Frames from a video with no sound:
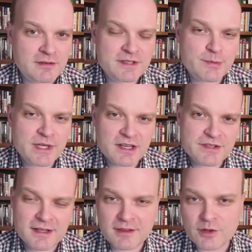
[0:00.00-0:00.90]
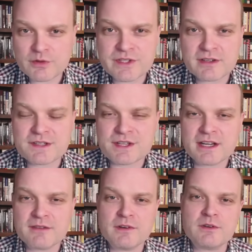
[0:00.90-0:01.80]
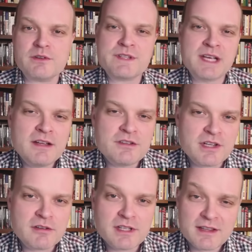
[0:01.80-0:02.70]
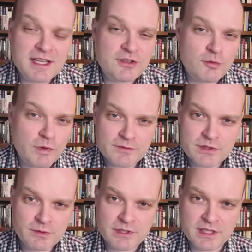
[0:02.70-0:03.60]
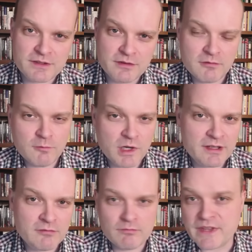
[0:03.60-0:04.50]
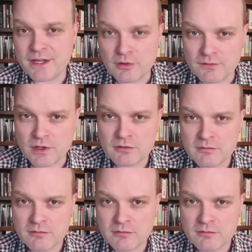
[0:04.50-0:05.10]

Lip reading: It's because those undecided voters, generally they do one of two things. One, they don't vote,